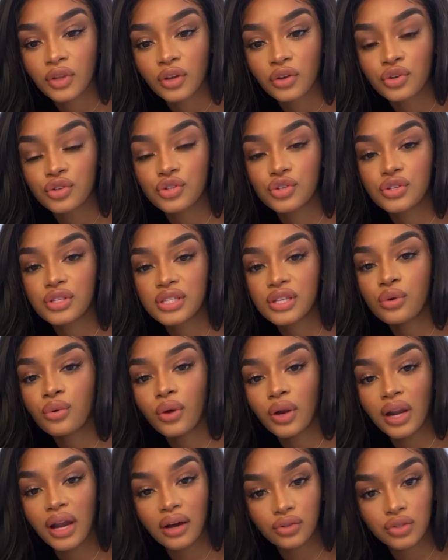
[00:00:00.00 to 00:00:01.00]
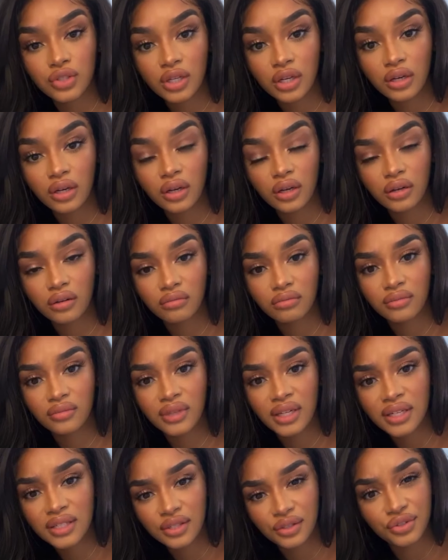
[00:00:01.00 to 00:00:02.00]
Because you're still allowed to
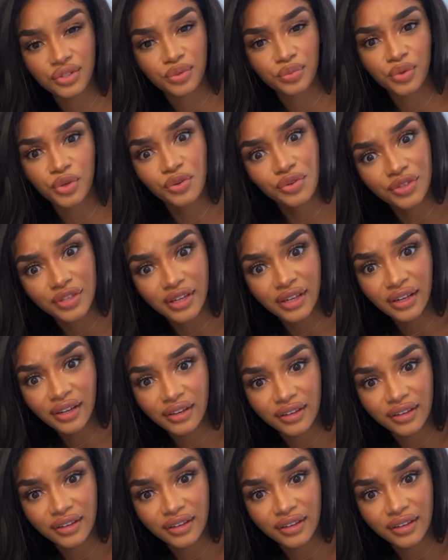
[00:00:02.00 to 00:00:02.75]
listen to music.